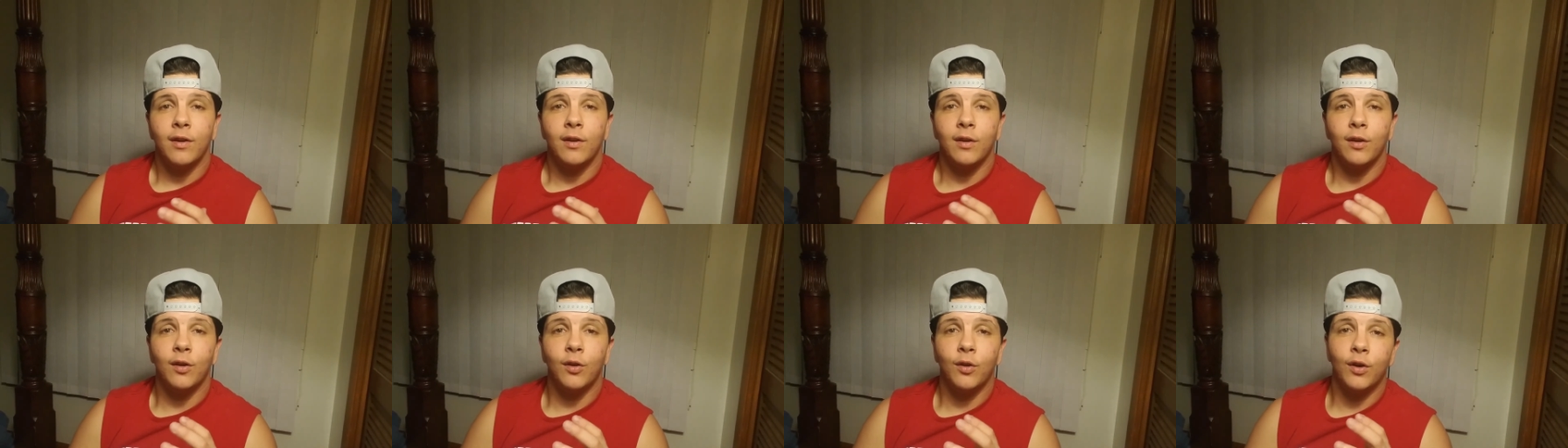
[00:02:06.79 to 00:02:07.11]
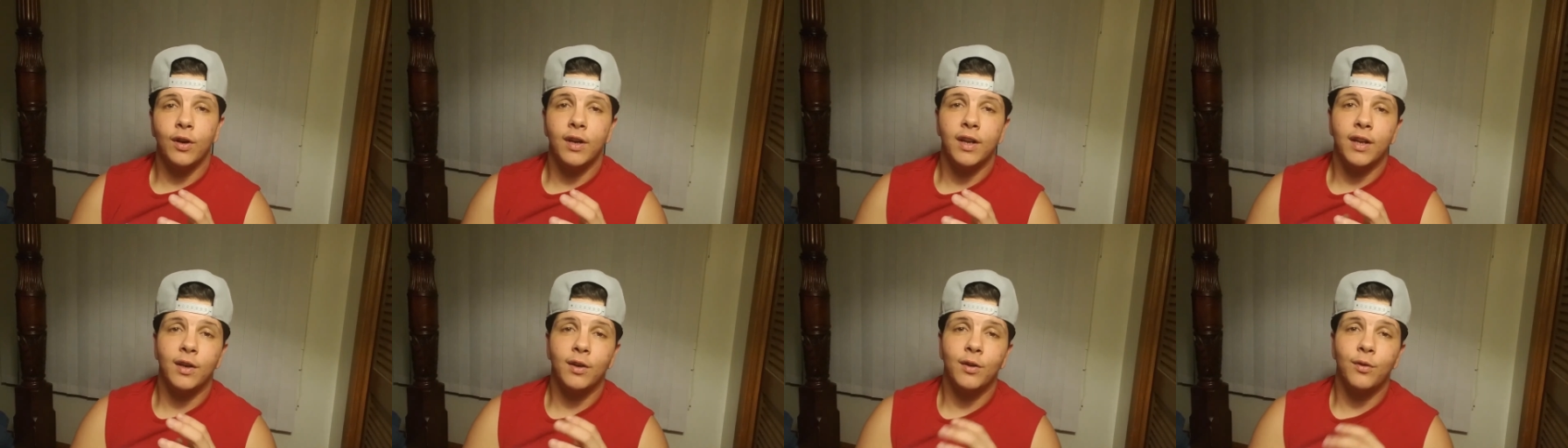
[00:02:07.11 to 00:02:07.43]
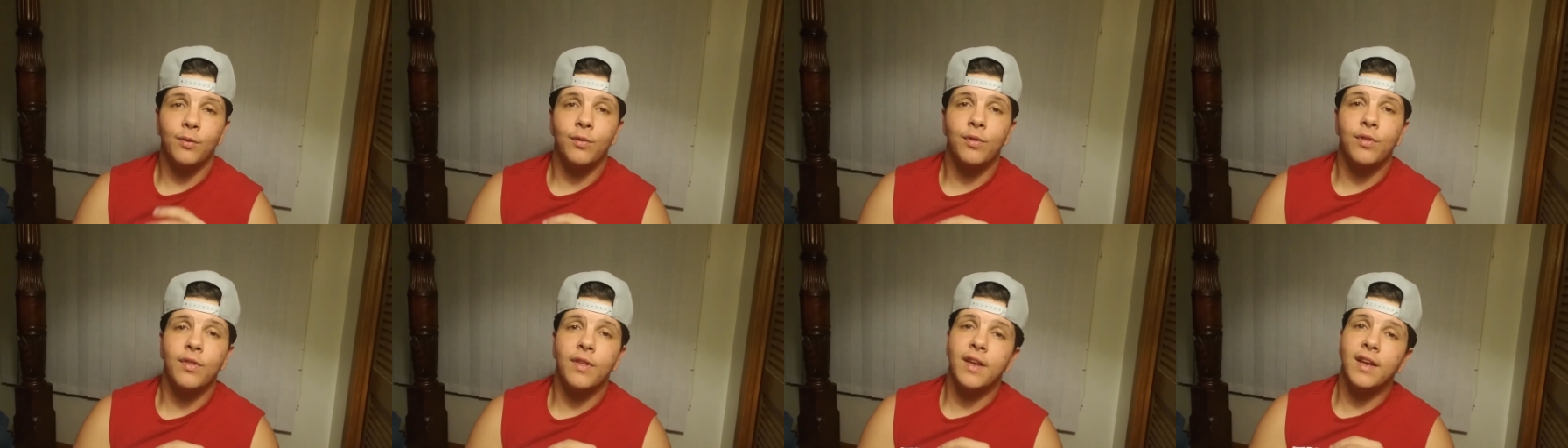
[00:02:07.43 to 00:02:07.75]
learning
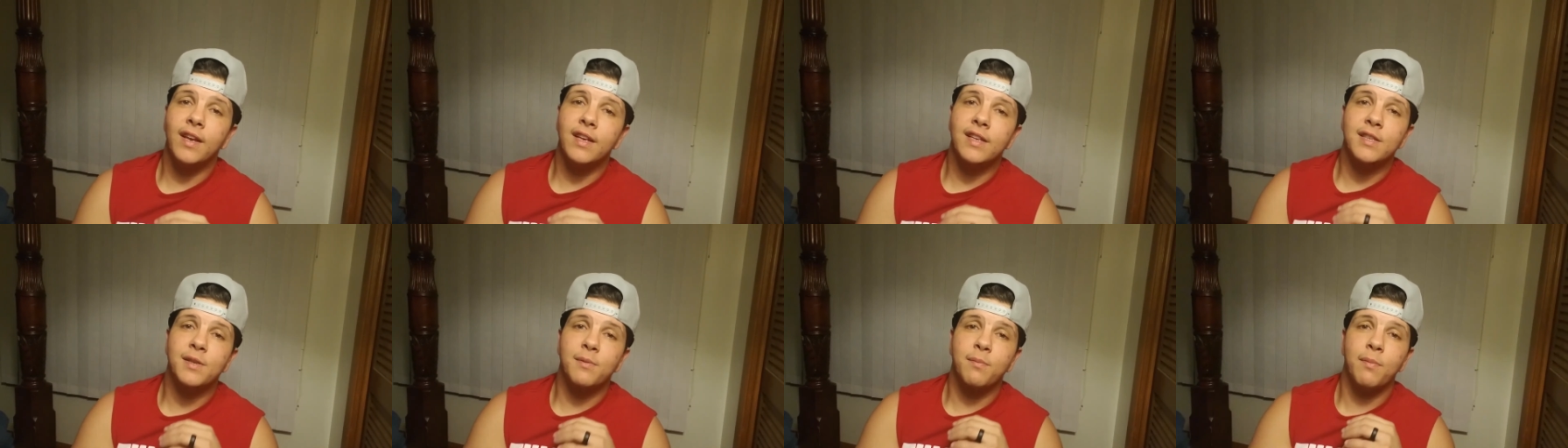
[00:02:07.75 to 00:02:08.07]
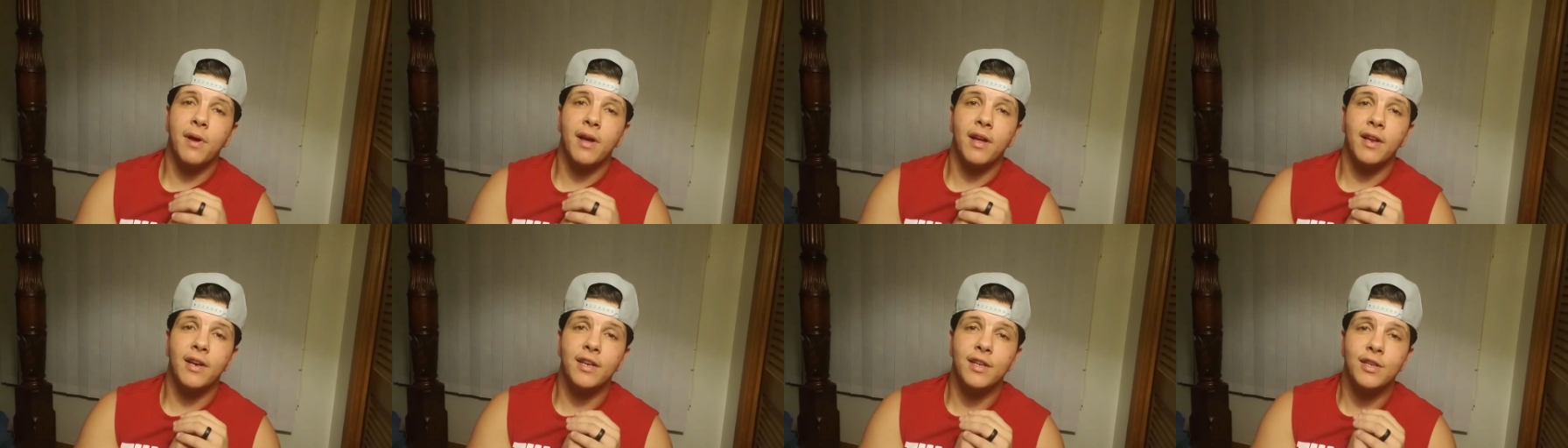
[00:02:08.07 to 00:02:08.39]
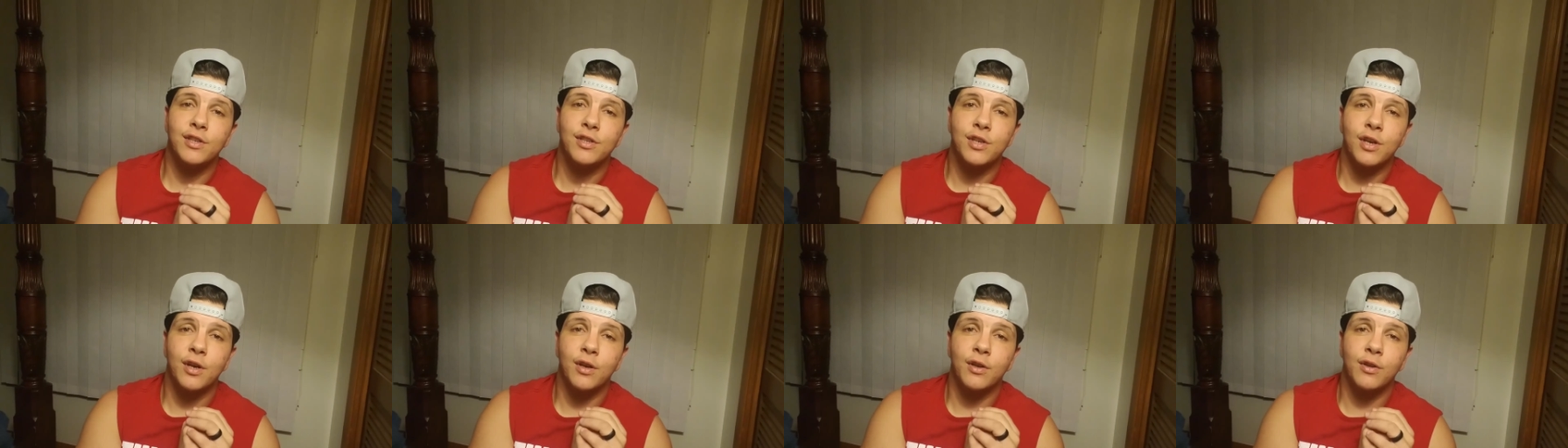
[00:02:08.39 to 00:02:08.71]
new things about
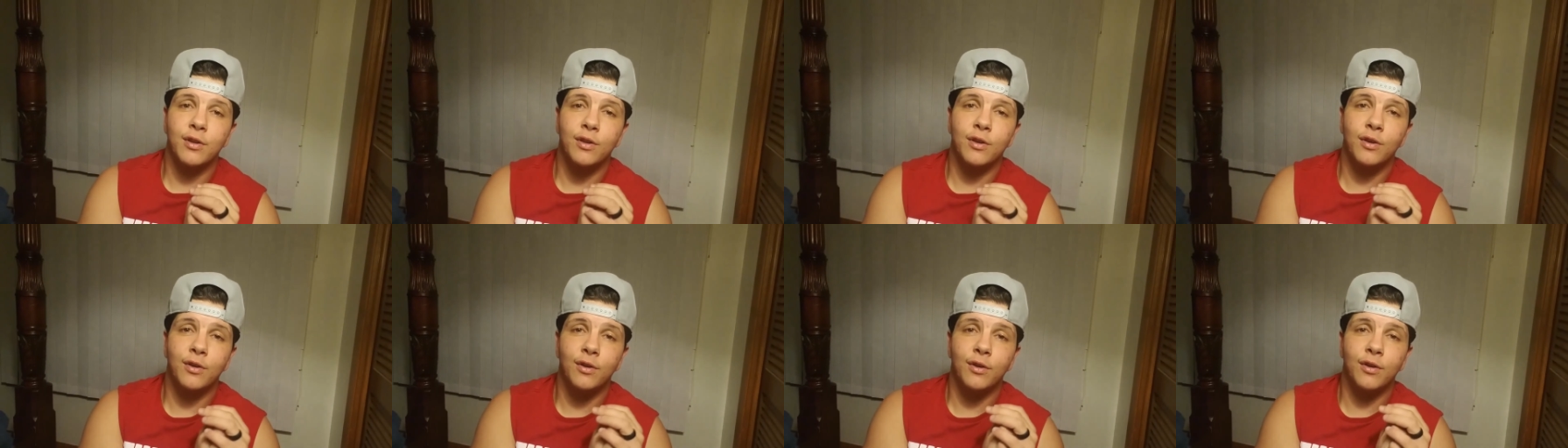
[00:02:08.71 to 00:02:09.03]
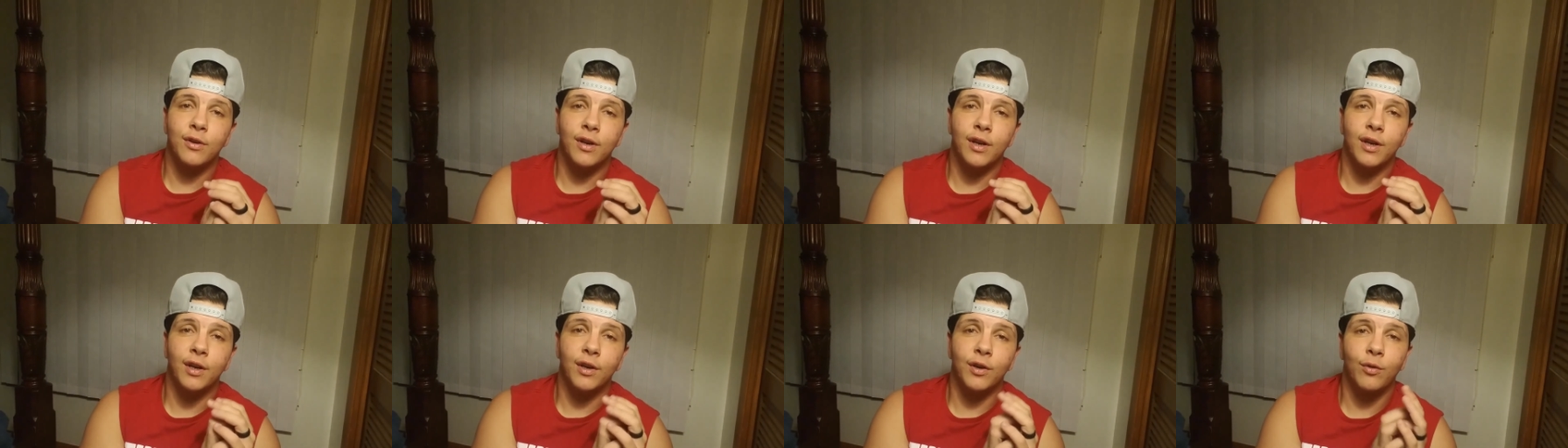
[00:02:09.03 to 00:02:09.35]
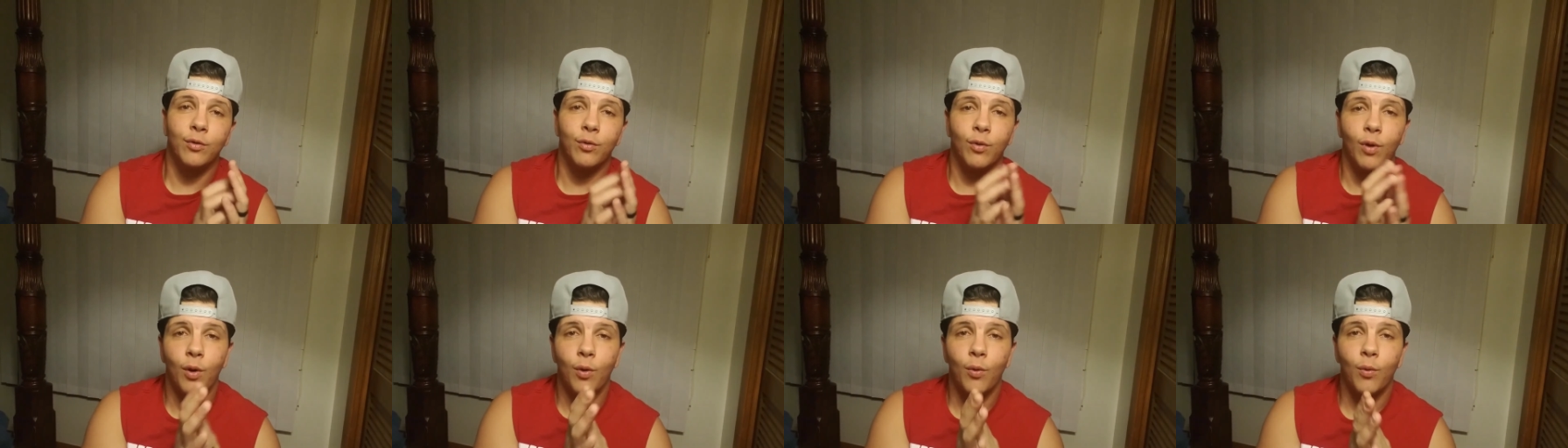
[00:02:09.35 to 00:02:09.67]
each other and
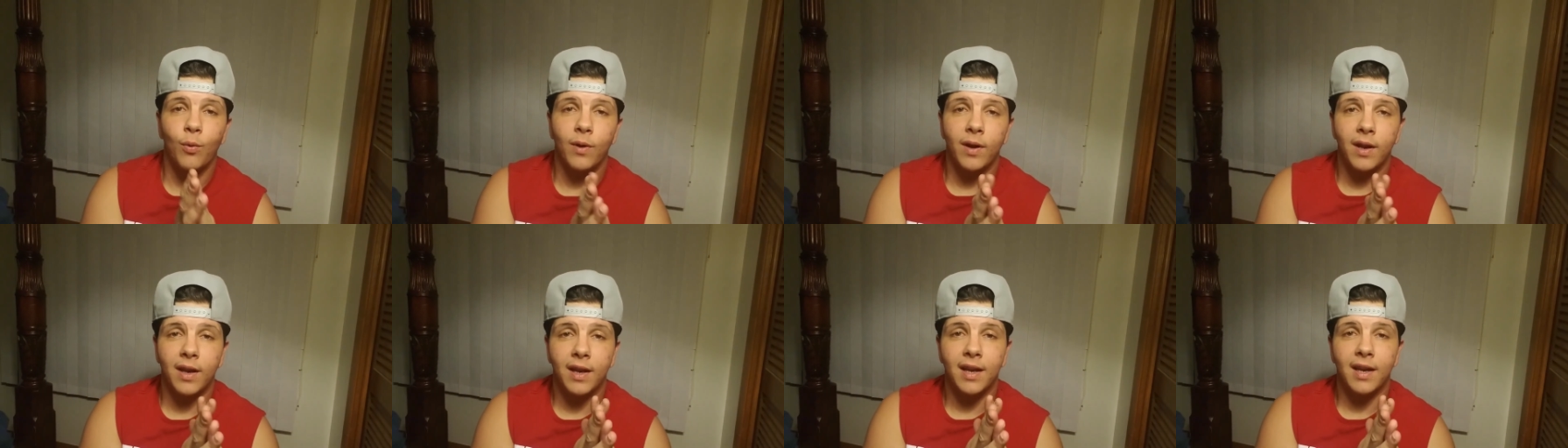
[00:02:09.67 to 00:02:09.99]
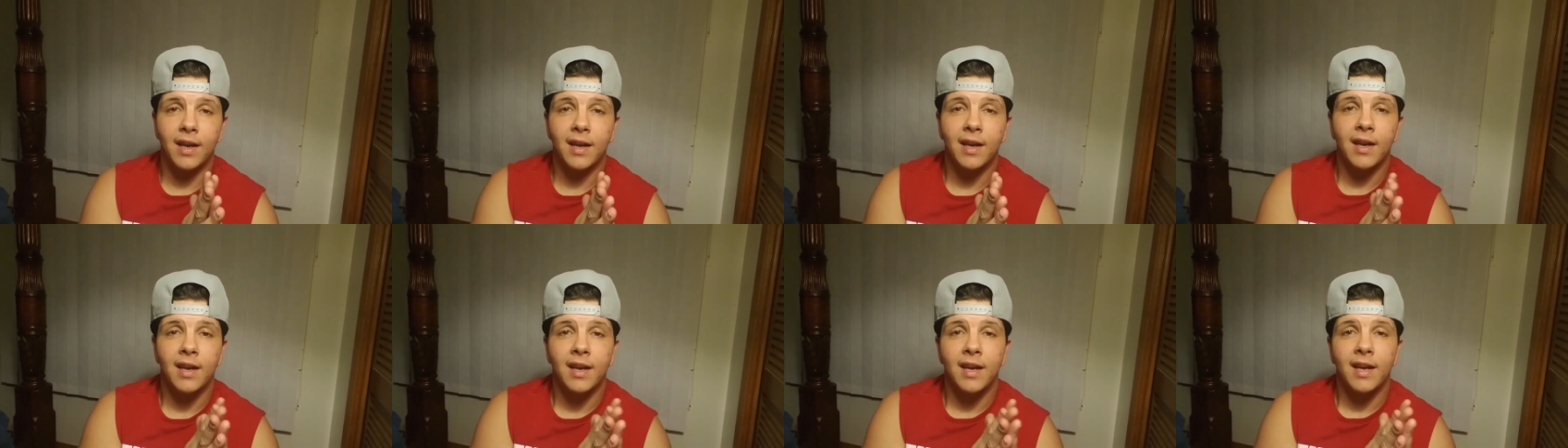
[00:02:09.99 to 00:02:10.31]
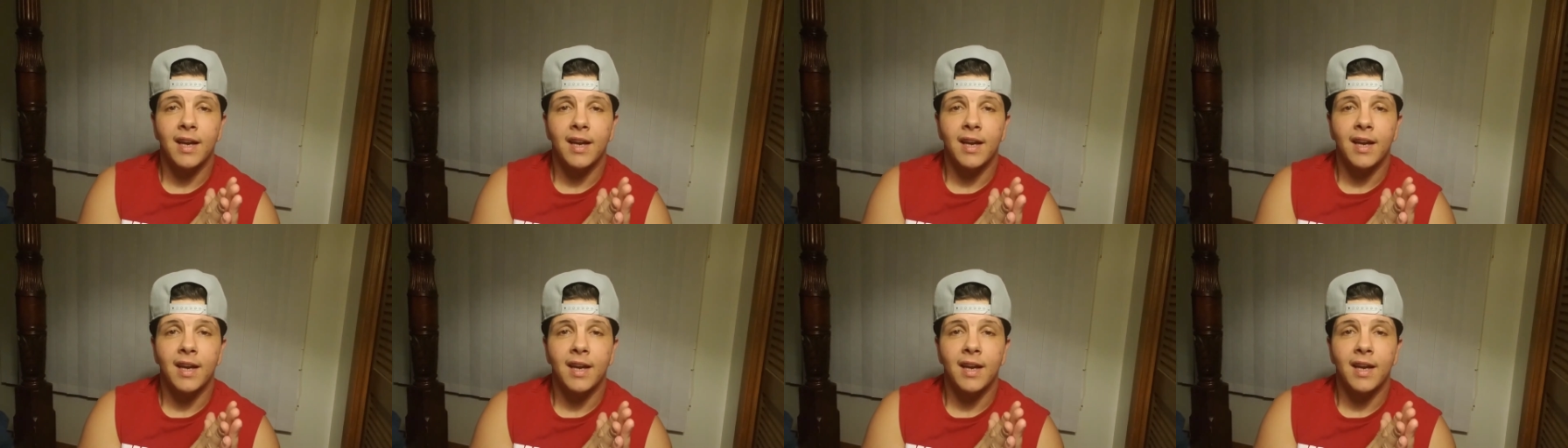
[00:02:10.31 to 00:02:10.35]
growing